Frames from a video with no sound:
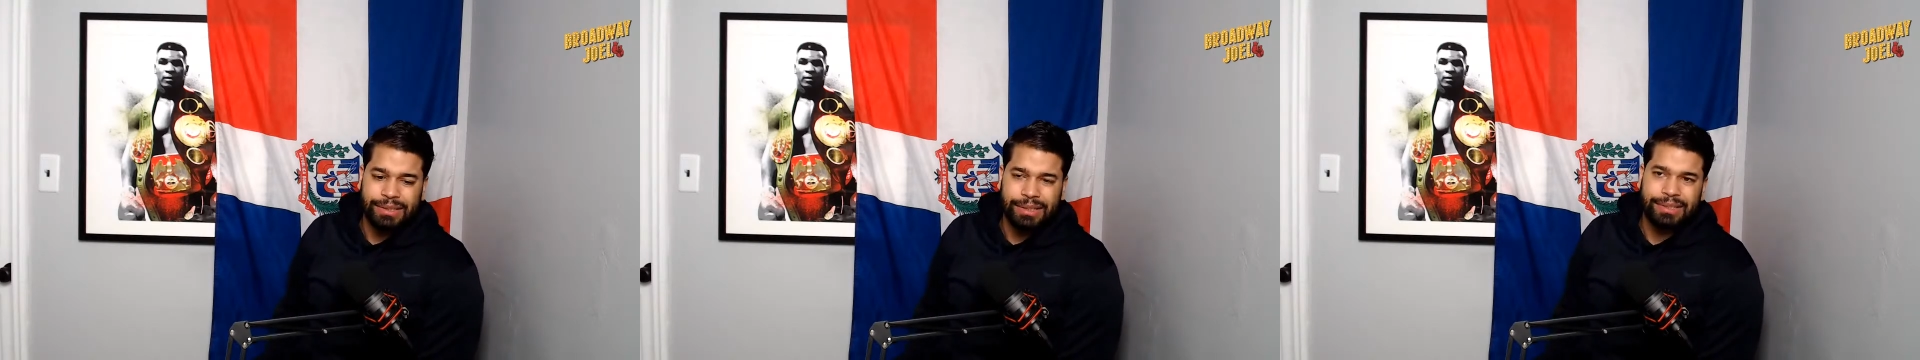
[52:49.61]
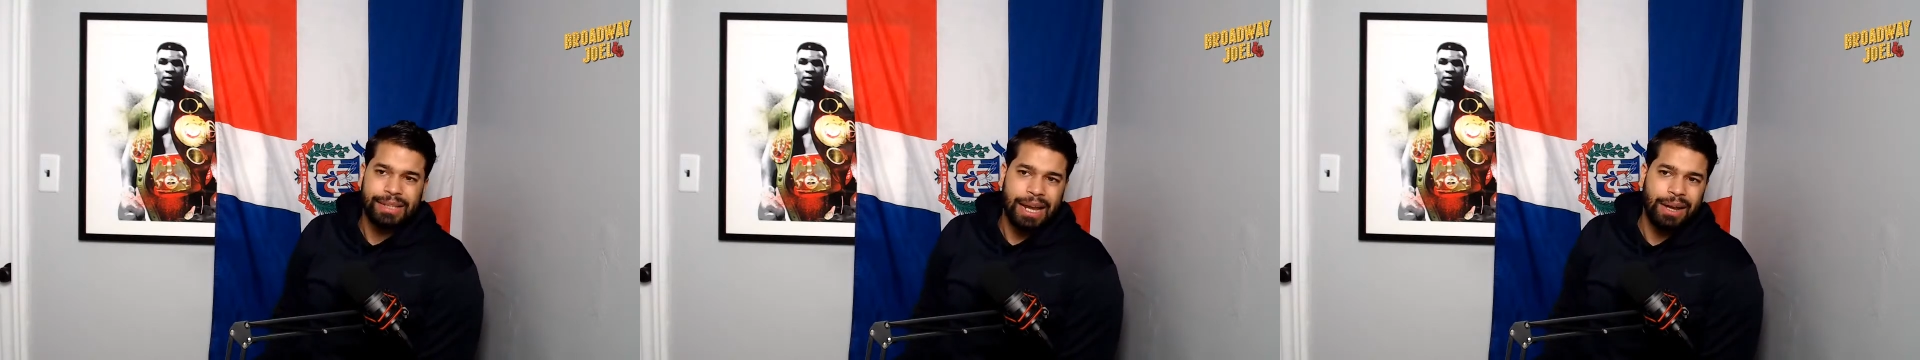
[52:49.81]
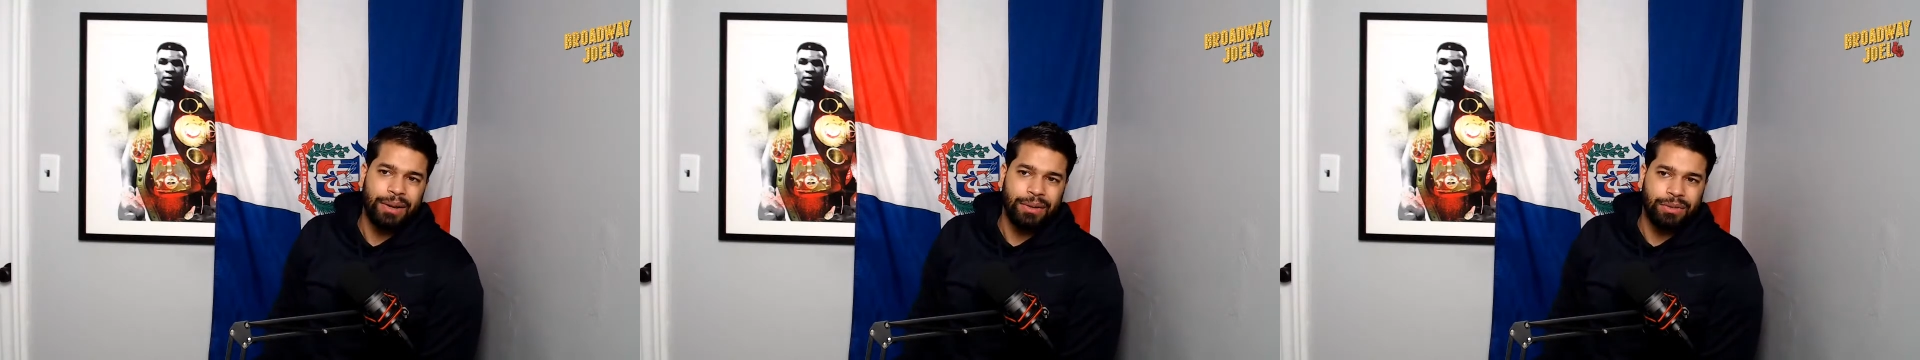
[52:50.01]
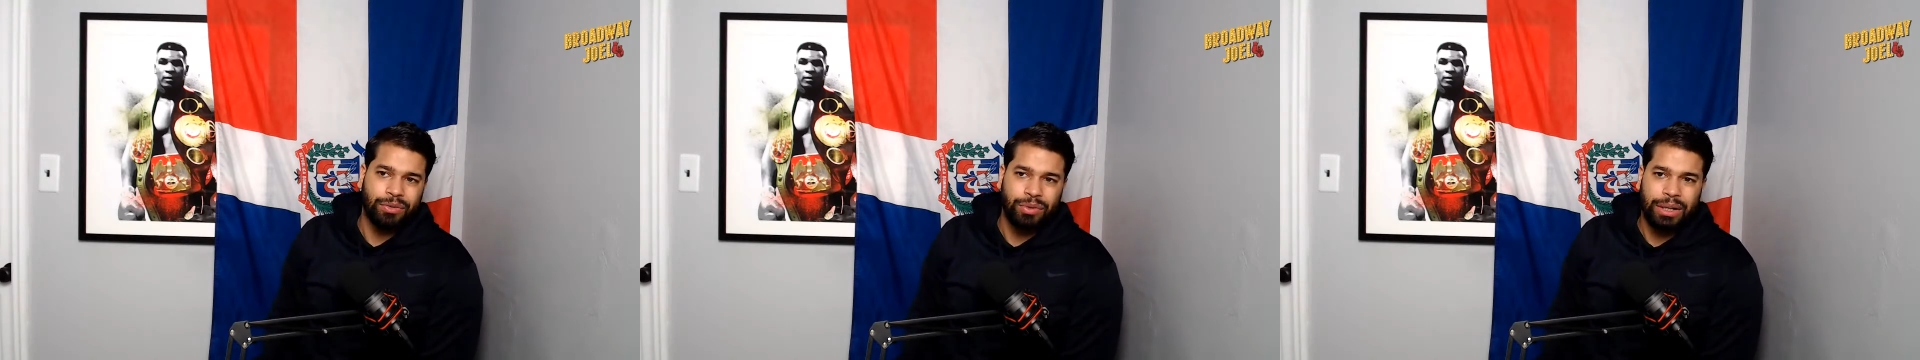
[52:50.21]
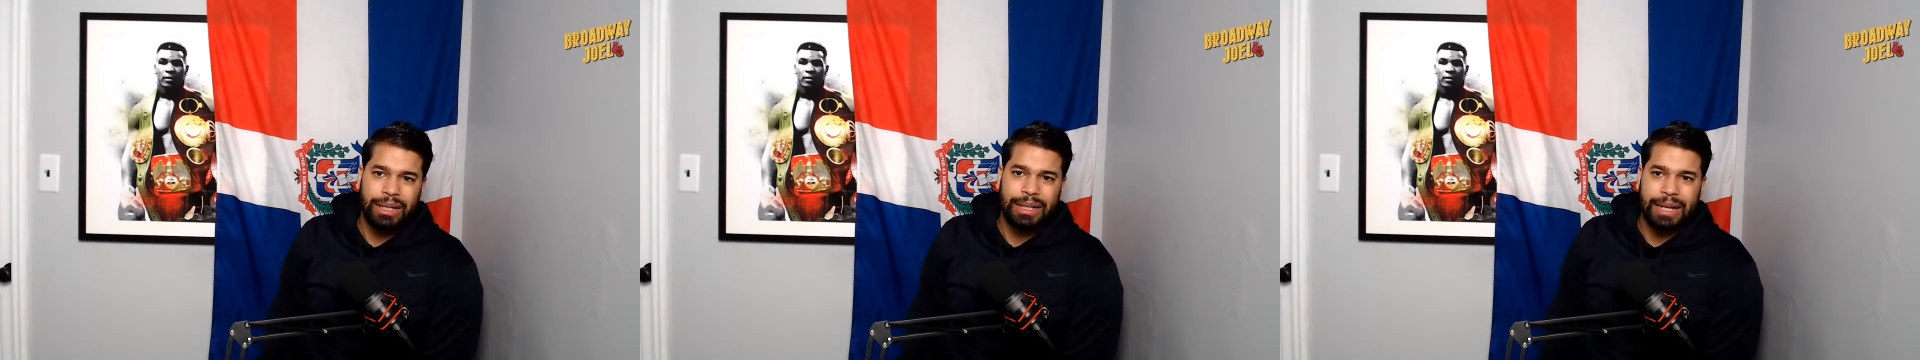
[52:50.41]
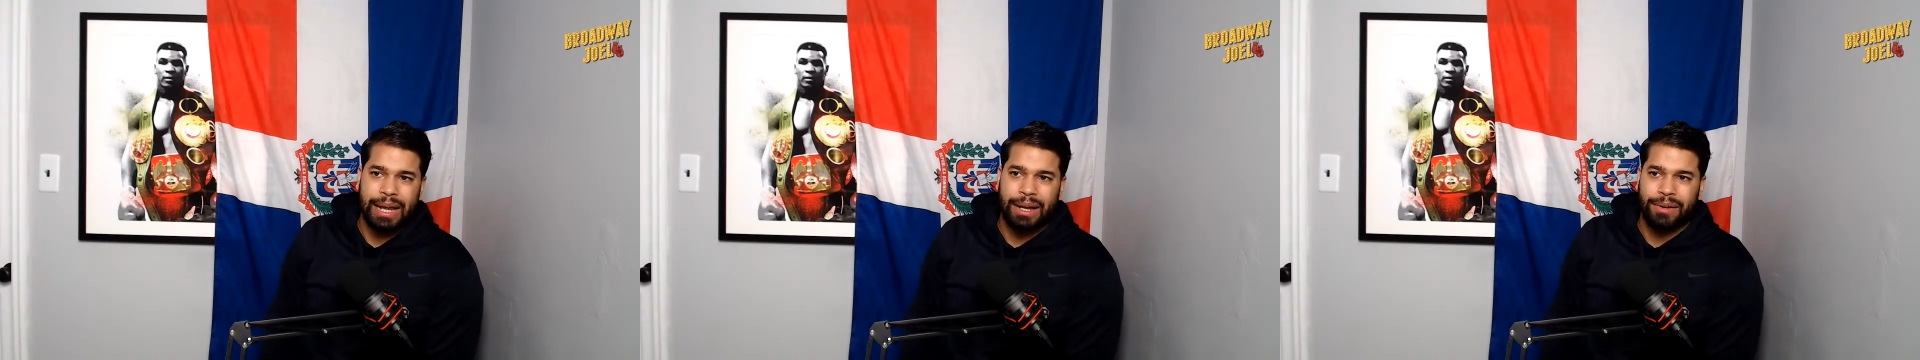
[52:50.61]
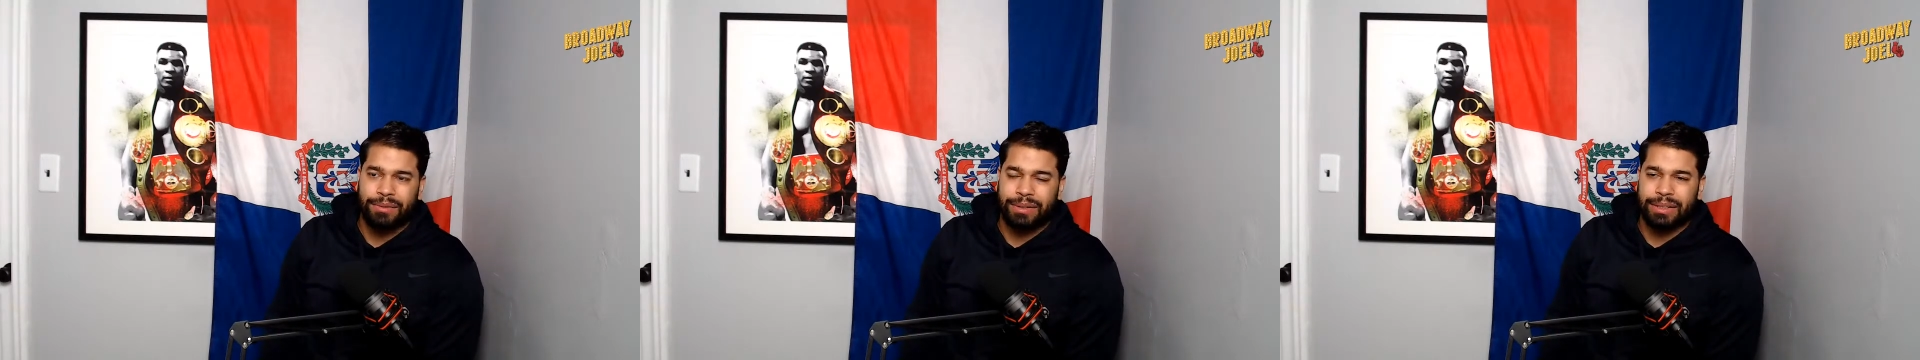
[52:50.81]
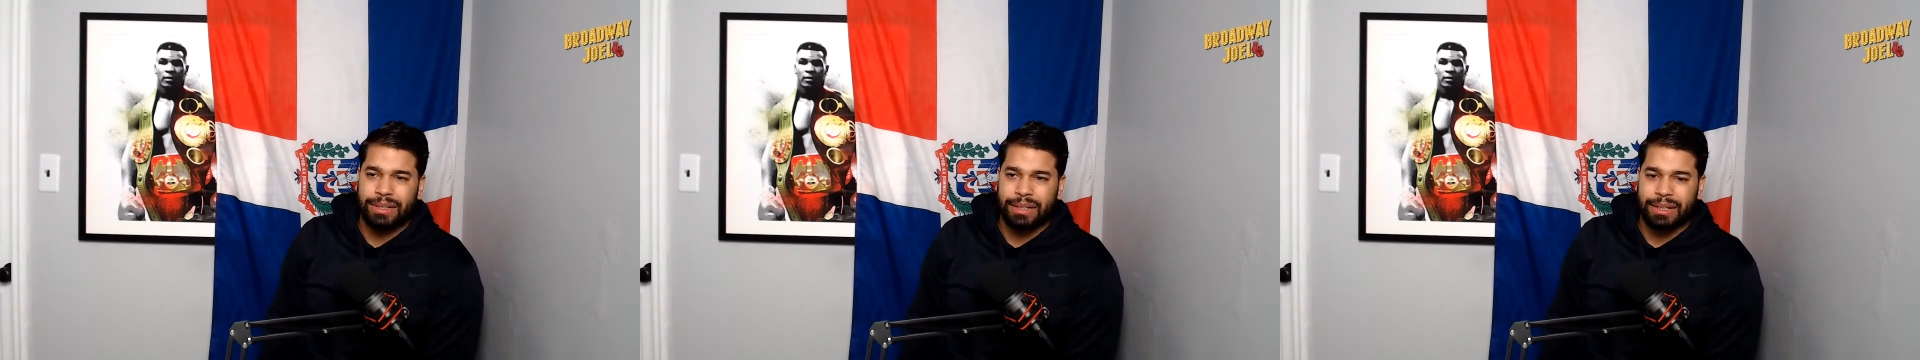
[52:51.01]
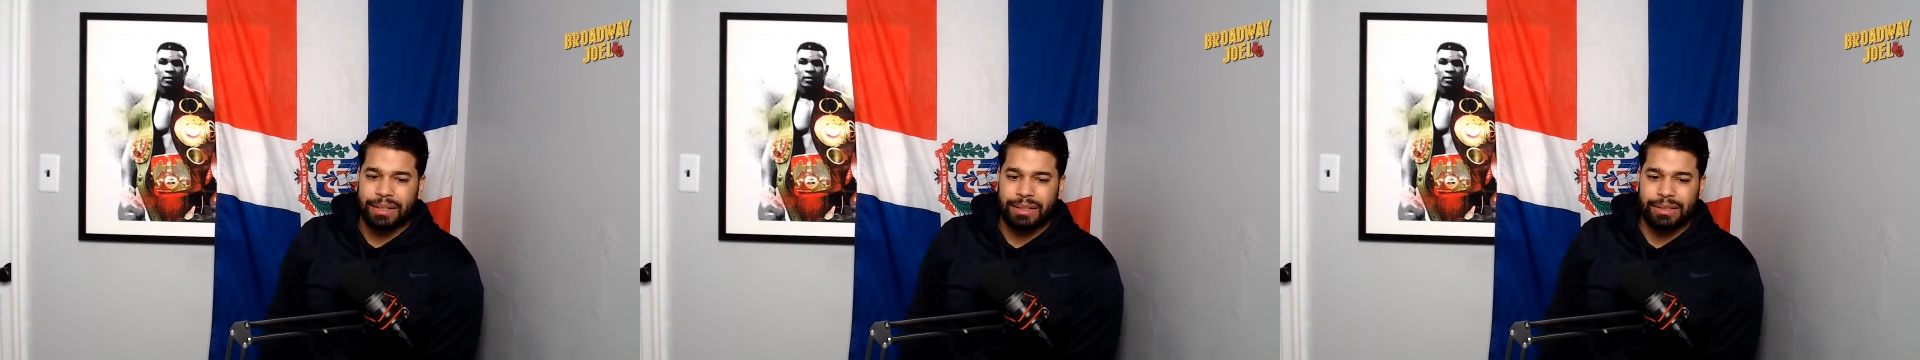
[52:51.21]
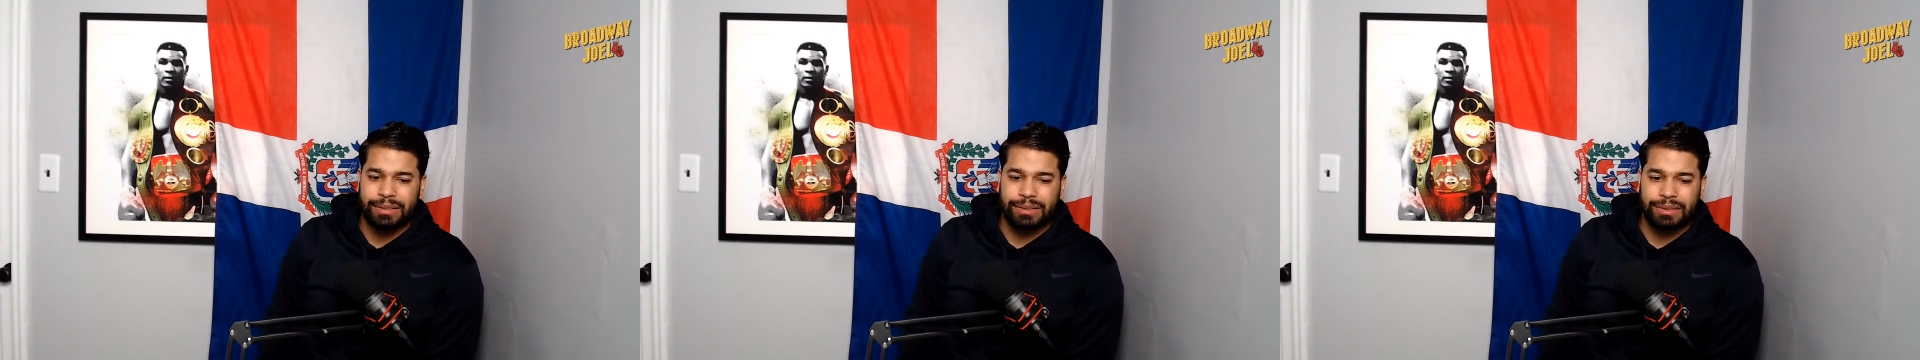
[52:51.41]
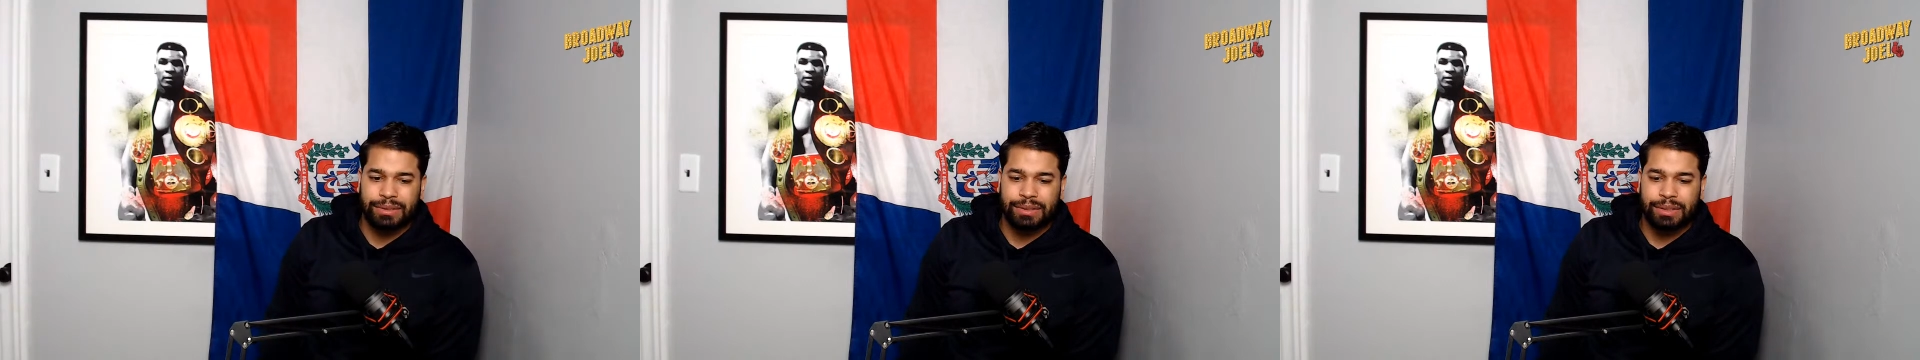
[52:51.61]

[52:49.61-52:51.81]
It's really getting ridiculous.